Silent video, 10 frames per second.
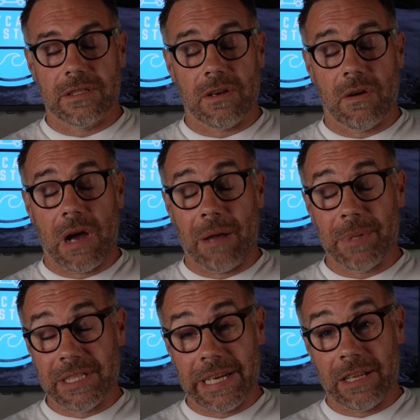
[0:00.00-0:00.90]
So I'm
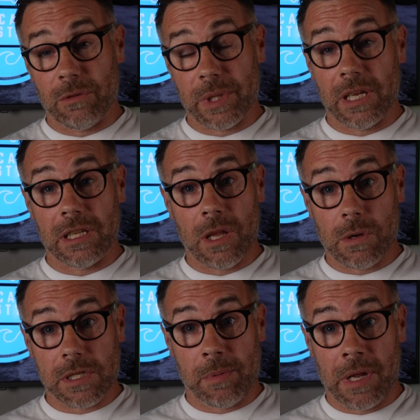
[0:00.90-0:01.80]
in dialogue with a
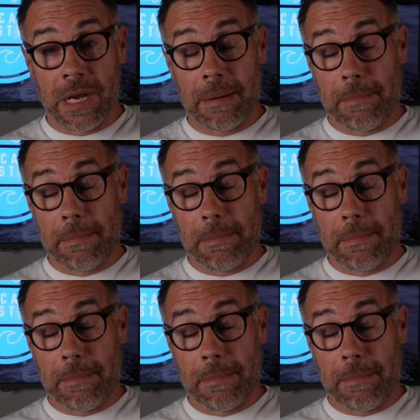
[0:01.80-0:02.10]
local supplier,